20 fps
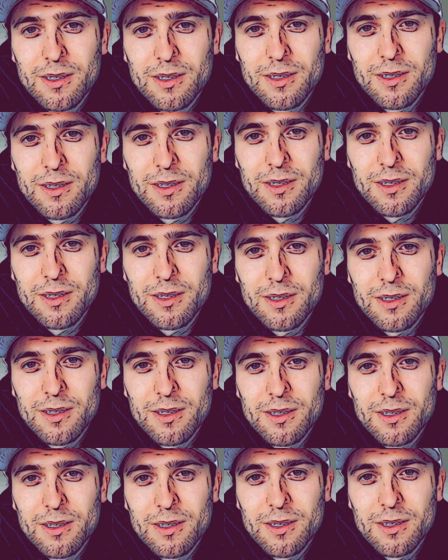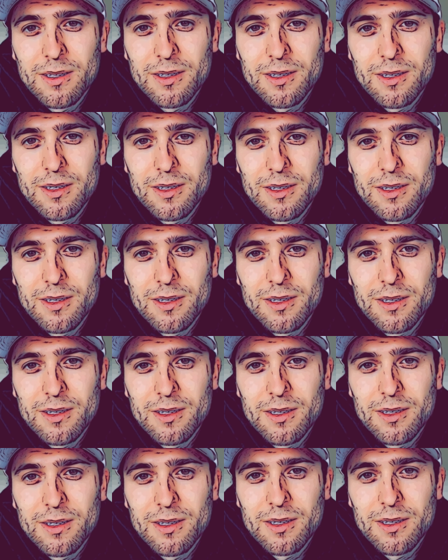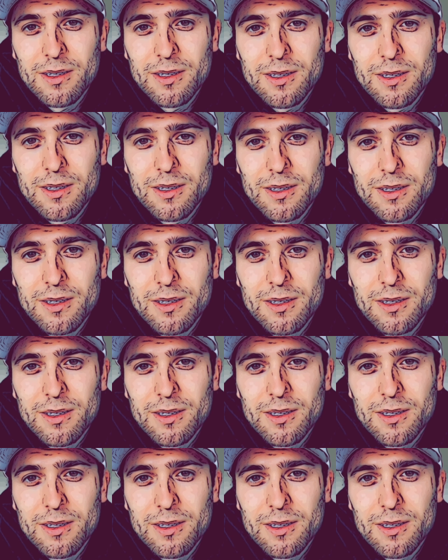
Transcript: Hate means I do something right, so I'ma let 'em.